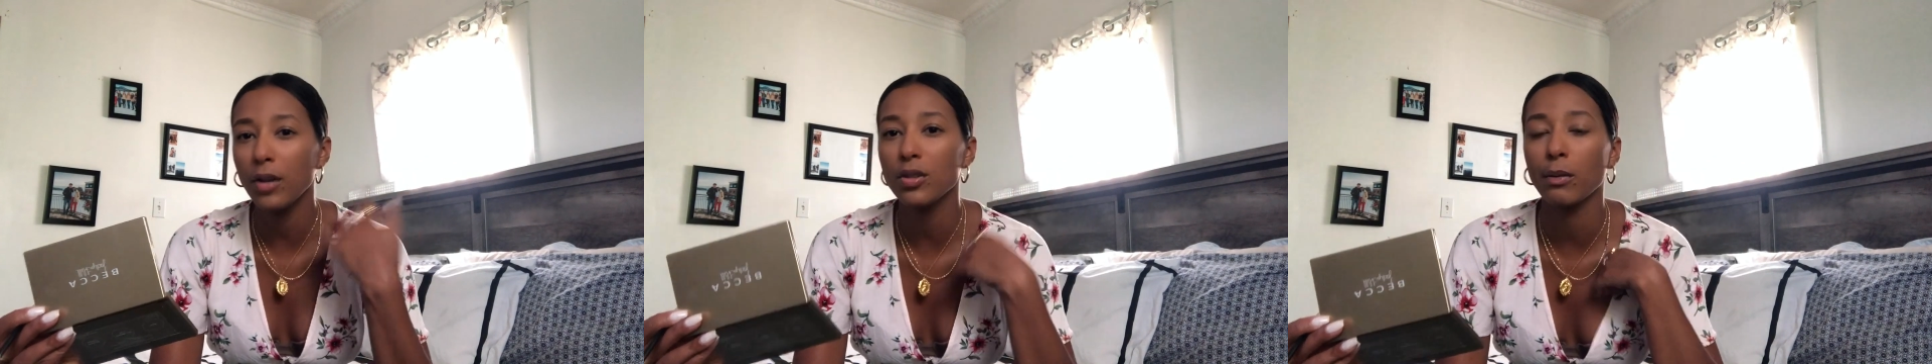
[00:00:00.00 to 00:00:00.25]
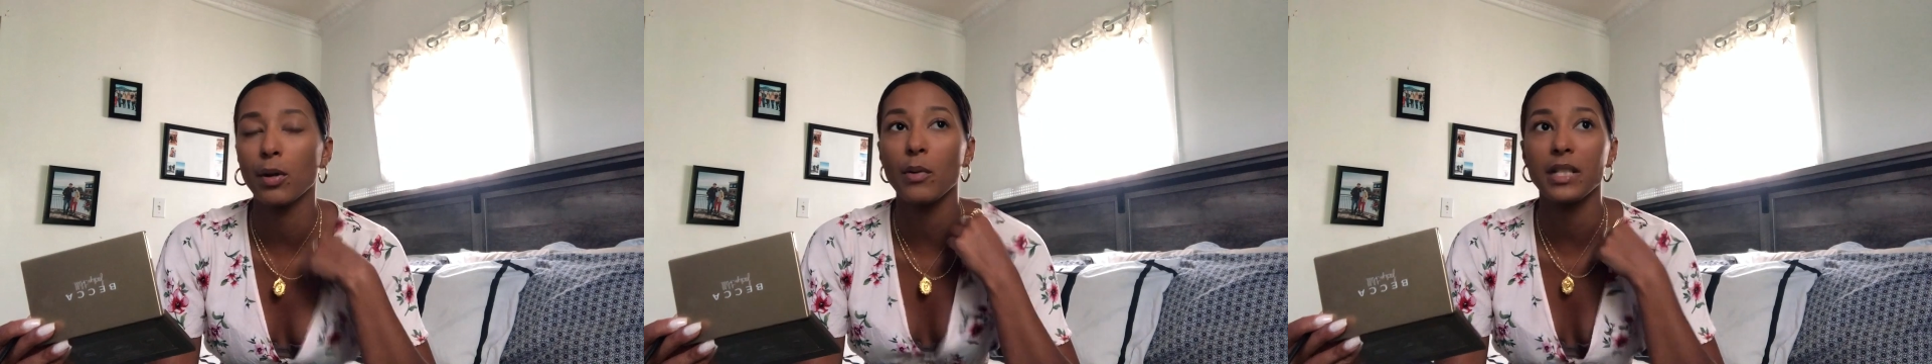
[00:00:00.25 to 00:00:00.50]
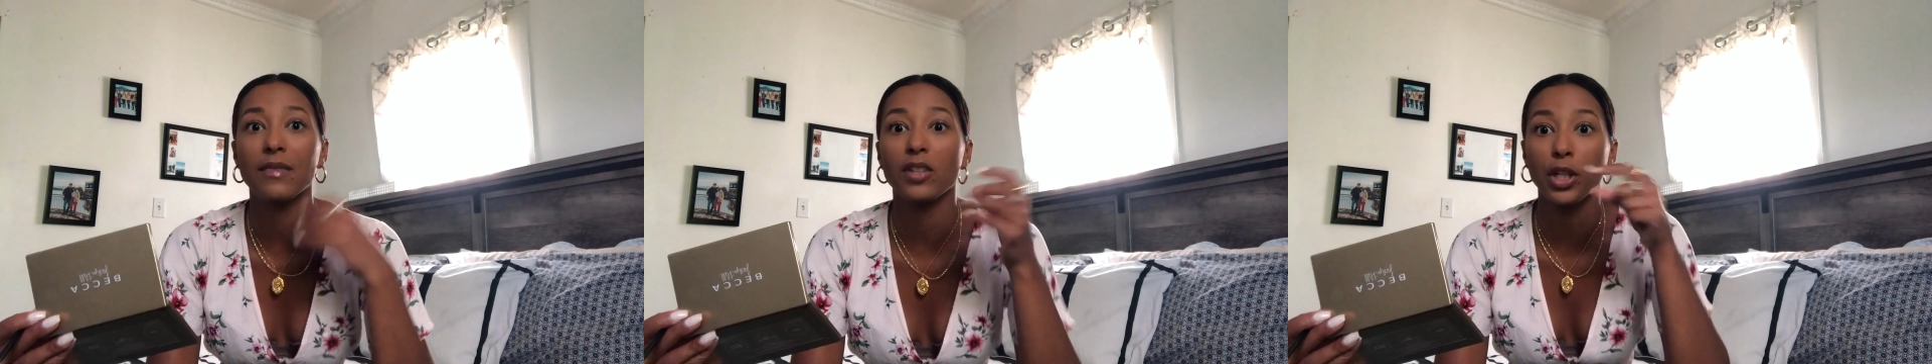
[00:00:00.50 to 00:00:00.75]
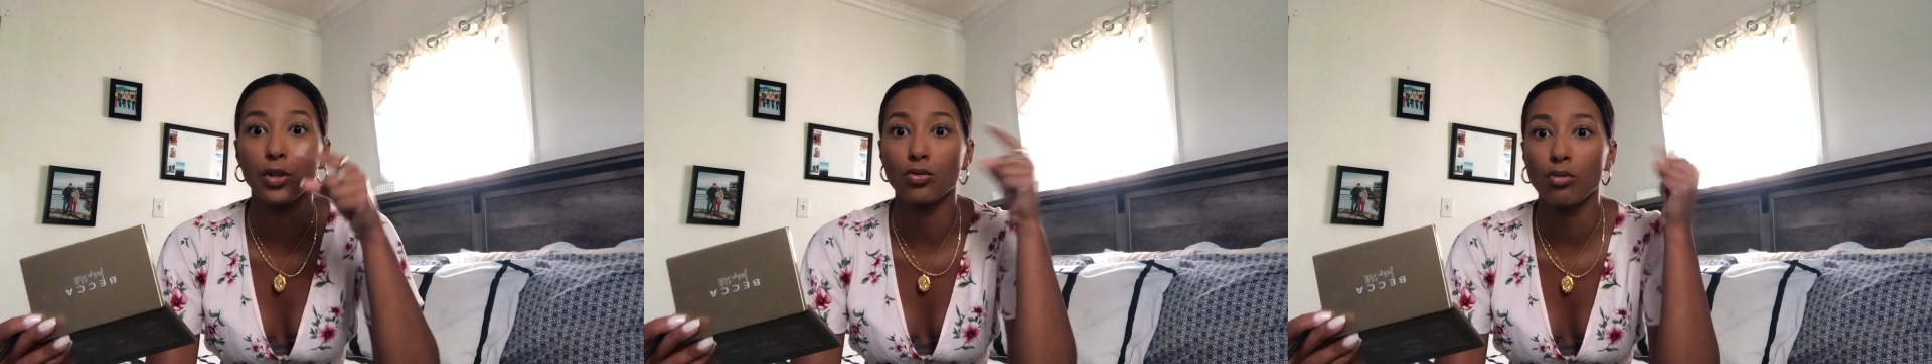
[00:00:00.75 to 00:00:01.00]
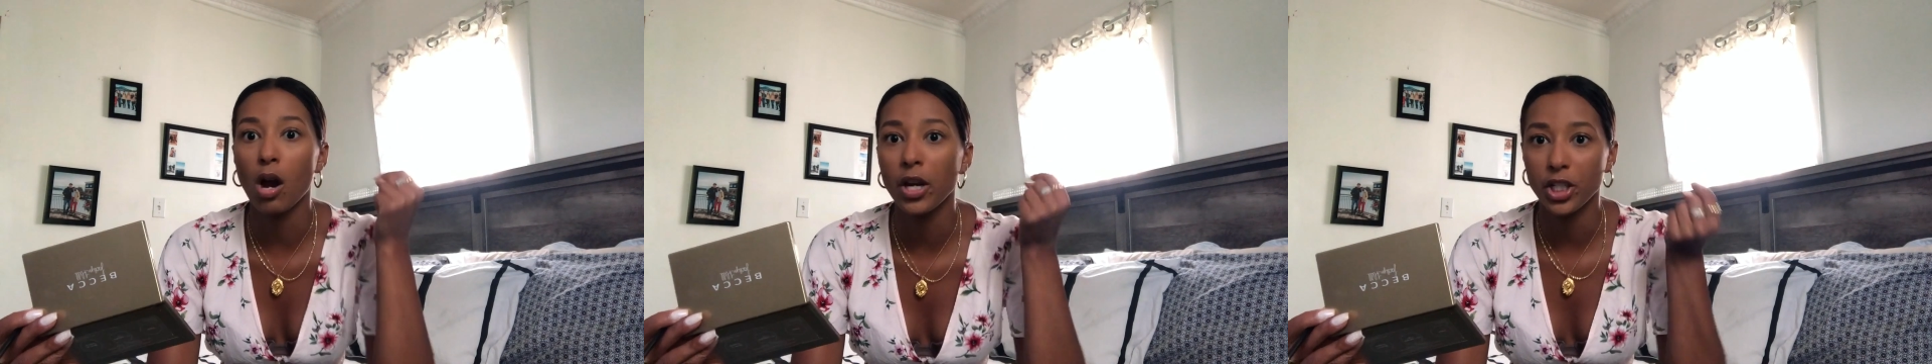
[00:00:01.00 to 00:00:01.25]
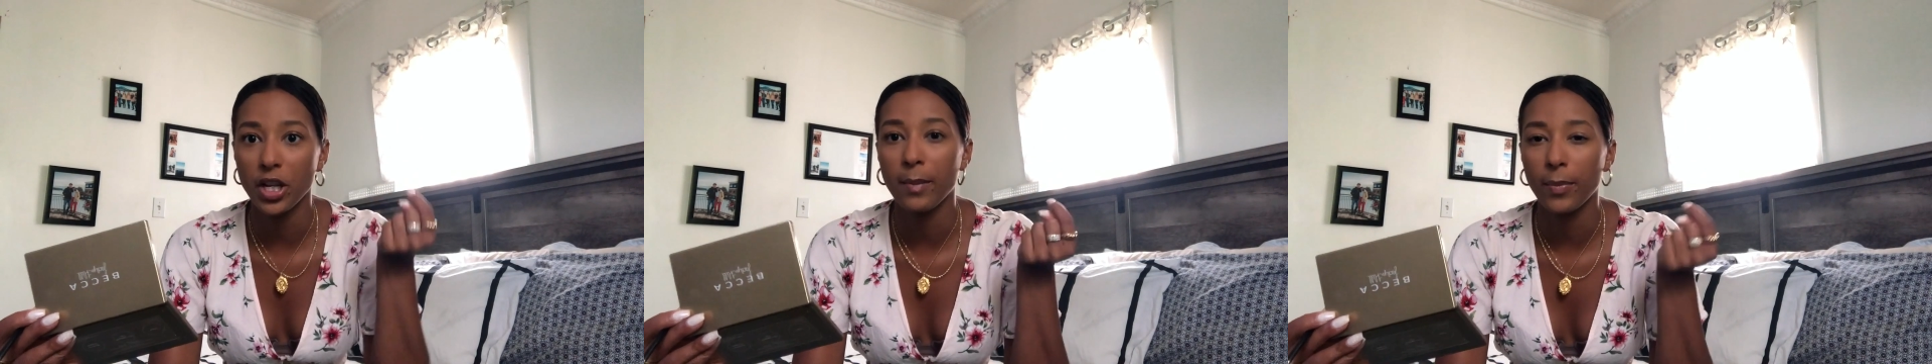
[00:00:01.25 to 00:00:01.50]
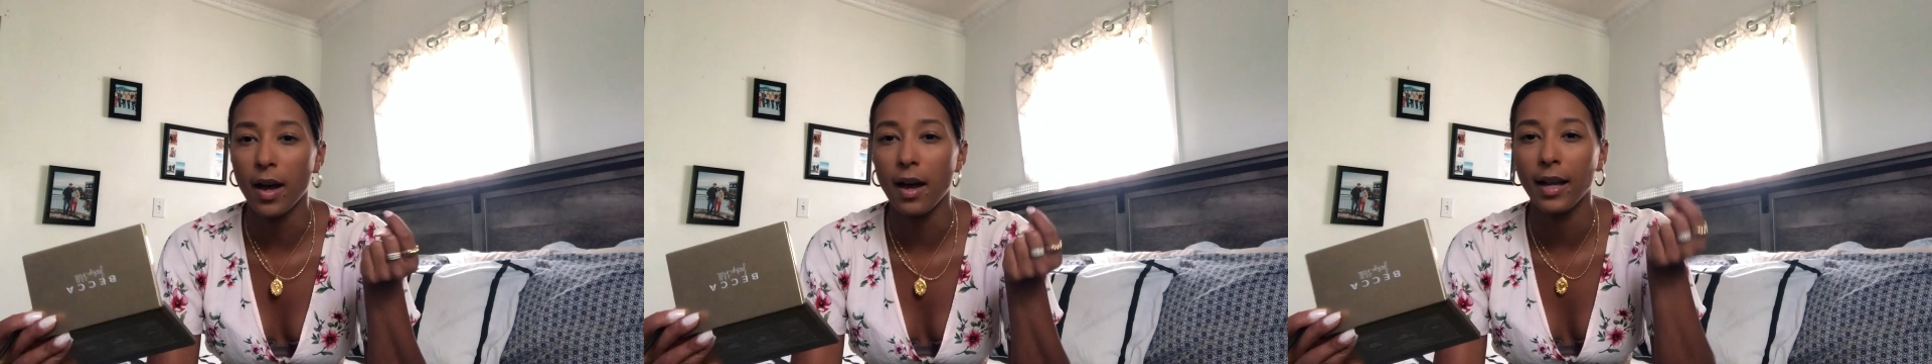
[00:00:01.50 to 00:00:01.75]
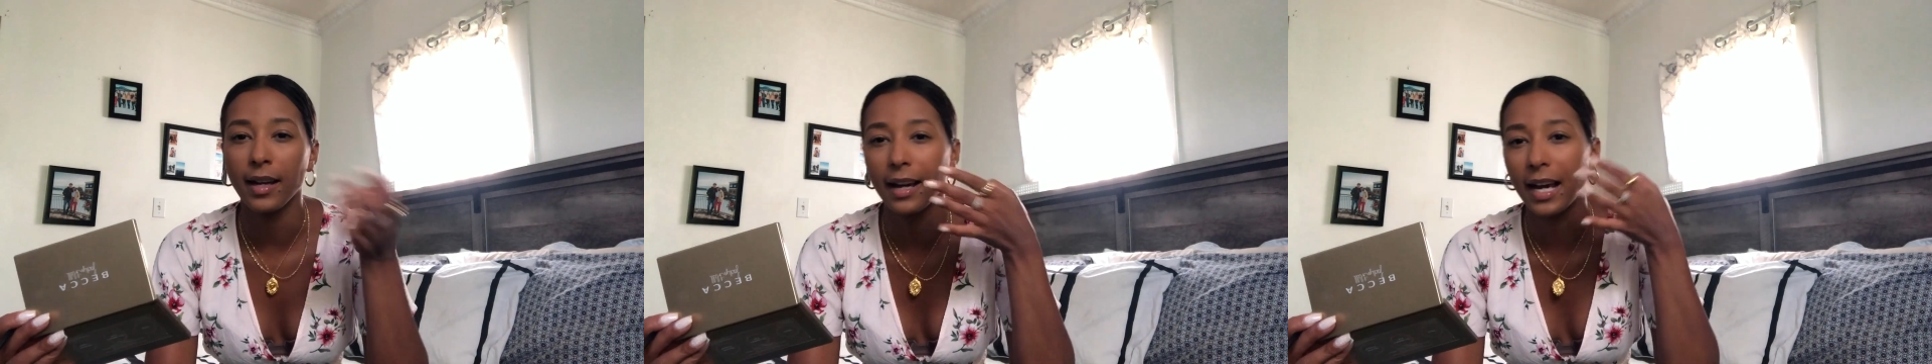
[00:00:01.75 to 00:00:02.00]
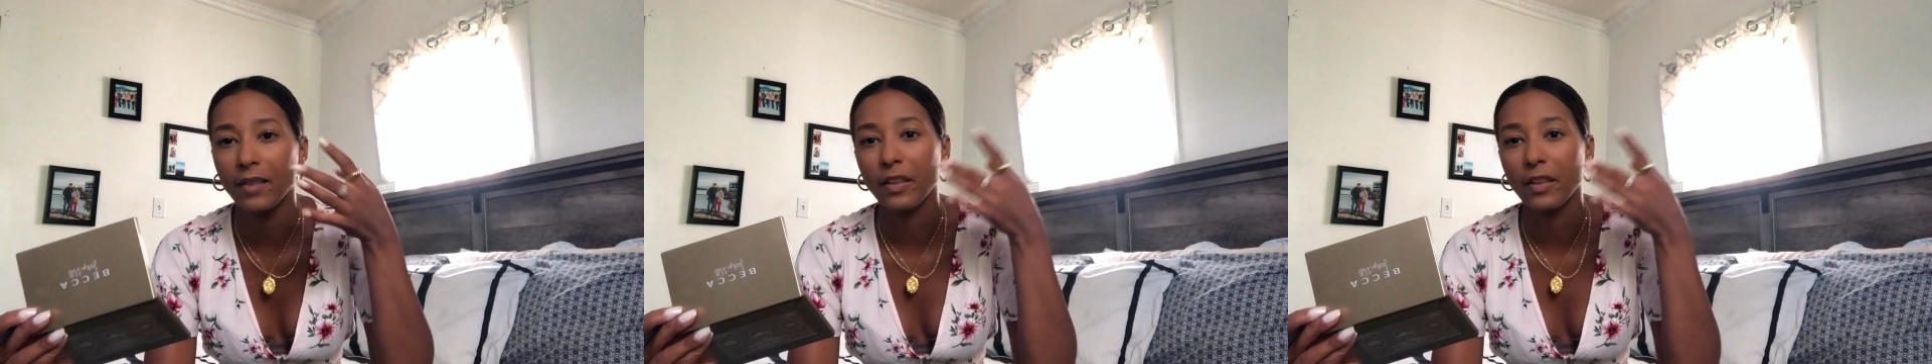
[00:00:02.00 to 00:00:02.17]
so I would always have to like draw a shape on and kind of